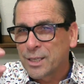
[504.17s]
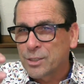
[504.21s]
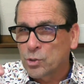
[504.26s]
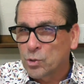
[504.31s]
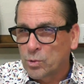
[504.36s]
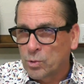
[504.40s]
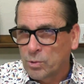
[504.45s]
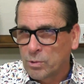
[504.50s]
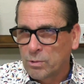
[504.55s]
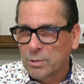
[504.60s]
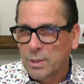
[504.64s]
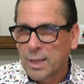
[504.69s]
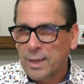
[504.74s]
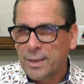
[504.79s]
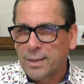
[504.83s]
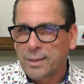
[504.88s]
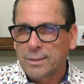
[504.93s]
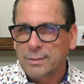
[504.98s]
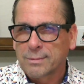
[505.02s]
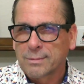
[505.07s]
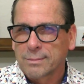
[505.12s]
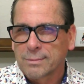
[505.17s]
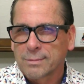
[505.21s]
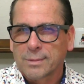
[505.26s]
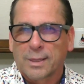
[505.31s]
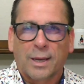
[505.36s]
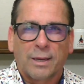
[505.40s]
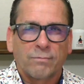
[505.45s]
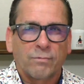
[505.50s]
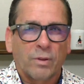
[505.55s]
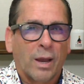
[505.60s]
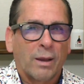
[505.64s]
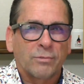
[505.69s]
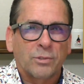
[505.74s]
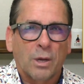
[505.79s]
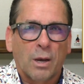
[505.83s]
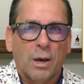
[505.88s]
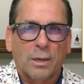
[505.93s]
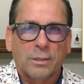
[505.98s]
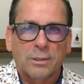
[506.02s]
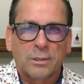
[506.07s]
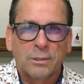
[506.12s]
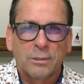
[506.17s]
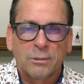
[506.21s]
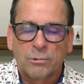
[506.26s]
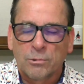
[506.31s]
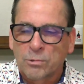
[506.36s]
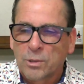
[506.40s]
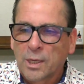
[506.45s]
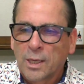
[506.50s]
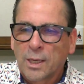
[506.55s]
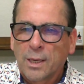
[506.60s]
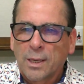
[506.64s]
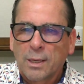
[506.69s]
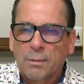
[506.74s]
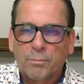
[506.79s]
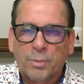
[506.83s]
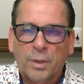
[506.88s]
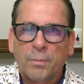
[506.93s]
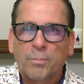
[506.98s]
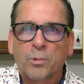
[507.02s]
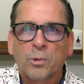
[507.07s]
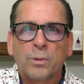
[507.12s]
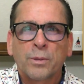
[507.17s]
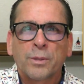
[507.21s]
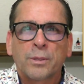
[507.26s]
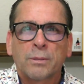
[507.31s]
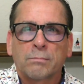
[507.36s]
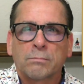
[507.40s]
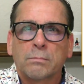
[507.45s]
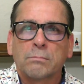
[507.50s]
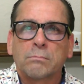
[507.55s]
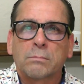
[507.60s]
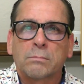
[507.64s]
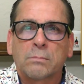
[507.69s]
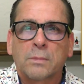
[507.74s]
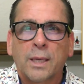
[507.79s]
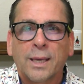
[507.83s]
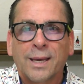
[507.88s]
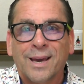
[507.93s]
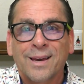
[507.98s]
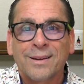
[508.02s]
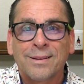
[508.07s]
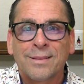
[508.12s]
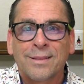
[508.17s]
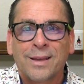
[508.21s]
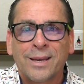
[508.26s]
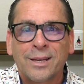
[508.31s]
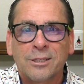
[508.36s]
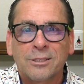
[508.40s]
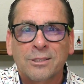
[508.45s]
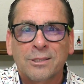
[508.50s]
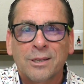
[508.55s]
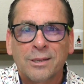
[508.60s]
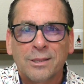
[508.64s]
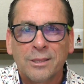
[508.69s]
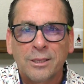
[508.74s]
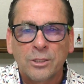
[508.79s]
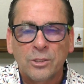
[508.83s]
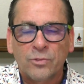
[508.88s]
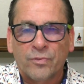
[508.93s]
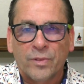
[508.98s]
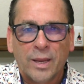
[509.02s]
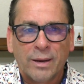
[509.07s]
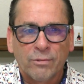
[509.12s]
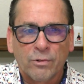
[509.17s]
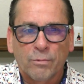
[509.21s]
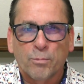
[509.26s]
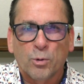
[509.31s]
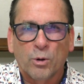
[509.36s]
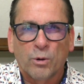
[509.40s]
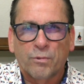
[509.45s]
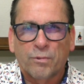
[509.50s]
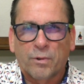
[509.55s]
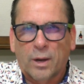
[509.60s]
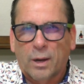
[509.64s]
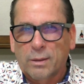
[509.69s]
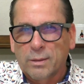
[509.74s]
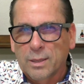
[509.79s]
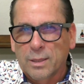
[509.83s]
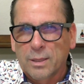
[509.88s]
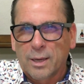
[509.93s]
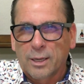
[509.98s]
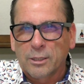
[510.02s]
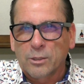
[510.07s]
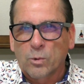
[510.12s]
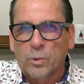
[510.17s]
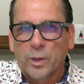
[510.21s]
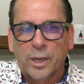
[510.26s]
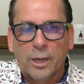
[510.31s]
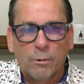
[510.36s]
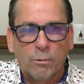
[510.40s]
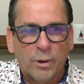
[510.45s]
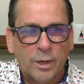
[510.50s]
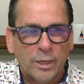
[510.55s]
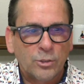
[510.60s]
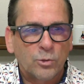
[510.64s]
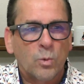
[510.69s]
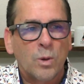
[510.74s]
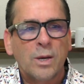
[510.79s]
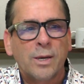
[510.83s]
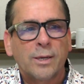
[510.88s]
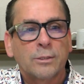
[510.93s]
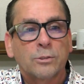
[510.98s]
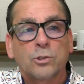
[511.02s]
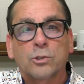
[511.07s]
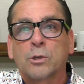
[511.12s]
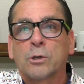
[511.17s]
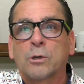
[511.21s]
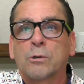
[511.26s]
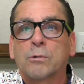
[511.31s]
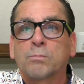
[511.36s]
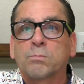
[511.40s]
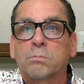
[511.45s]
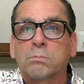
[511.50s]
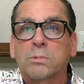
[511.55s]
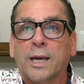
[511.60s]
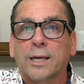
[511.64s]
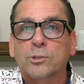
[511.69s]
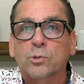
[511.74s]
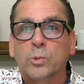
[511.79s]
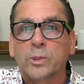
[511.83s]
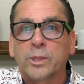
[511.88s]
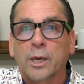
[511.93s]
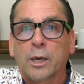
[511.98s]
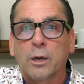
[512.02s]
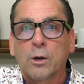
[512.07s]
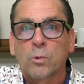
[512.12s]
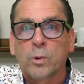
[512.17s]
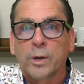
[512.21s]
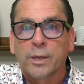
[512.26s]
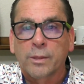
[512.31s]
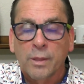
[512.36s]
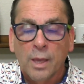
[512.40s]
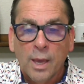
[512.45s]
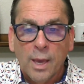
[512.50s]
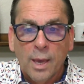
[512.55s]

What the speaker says: is it who you like? I've talked to people that they kind of like Suckling's flavor profile. They like the way he rates wine. So that's what they go with.